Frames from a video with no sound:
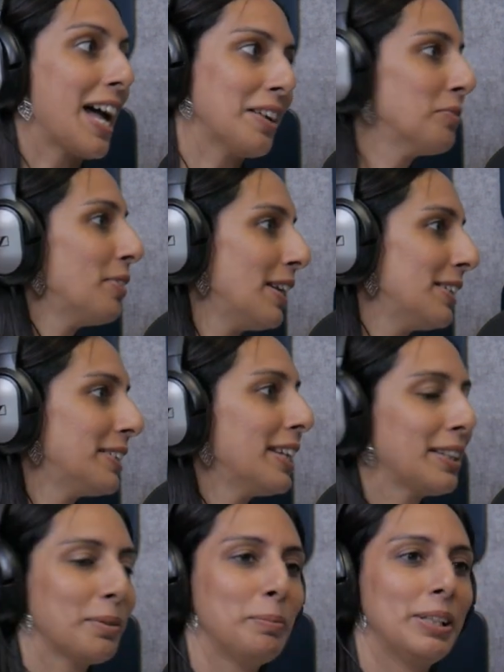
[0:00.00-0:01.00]
that felt
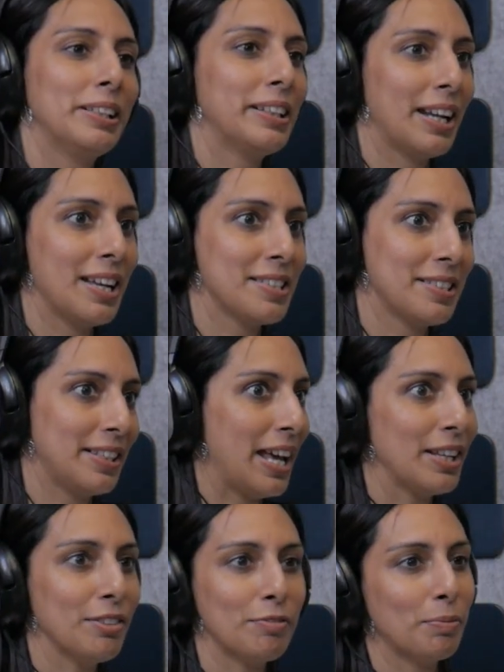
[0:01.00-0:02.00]
like a middle class
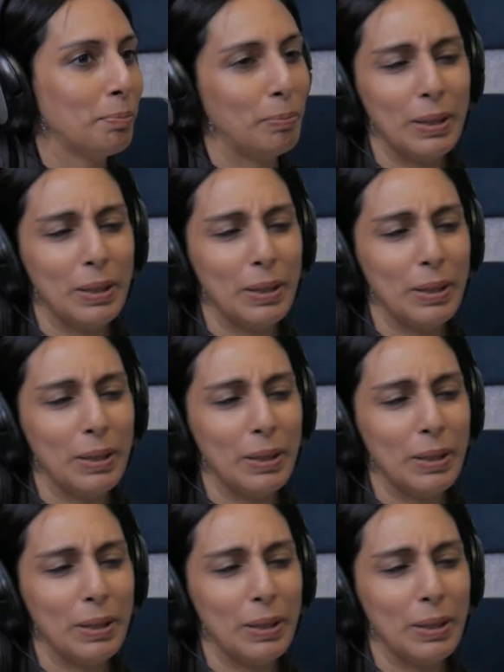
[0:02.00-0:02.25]
life.